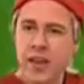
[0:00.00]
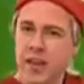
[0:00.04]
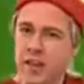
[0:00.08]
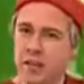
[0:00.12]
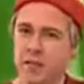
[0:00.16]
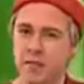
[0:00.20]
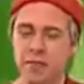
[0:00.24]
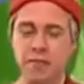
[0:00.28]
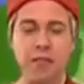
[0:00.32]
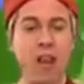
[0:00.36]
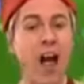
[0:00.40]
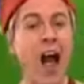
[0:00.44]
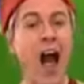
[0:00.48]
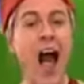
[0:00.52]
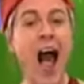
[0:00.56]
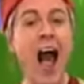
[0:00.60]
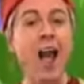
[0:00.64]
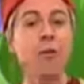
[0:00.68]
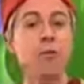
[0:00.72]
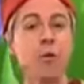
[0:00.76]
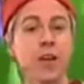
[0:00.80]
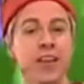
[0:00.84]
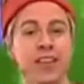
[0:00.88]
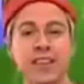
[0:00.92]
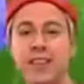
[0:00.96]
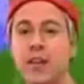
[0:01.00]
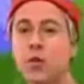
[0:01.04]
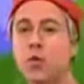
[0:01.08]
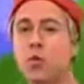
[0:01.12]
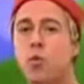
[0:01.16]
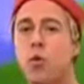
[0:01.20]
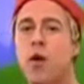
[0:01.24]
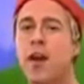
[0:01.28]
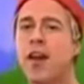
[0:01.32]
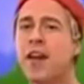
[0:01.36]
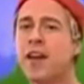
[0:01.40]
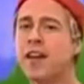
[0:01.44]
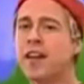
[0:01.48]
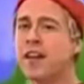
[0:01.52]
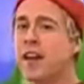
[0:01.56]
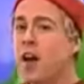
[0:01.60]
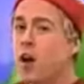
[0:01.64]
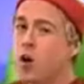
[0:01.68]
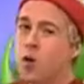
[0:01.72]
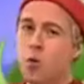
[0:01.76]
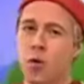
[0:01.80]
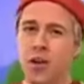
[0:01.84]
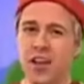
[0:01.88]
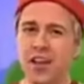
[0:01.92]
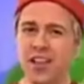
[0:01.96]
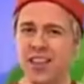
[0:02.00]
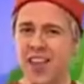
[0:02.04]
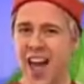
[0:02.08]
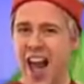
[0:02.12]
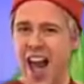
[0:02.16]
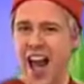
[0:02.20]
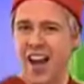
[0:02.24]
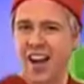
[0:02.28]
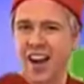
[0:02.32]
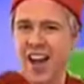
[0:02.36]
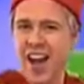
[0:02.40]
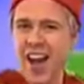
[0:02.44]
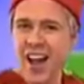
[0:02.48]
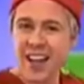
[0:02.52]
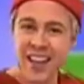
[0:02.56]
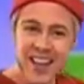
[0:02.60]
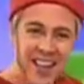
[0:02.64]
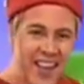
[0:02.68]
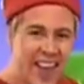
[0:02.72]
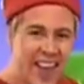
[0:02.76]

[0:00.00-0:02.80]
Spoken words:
We can fly with the wind without a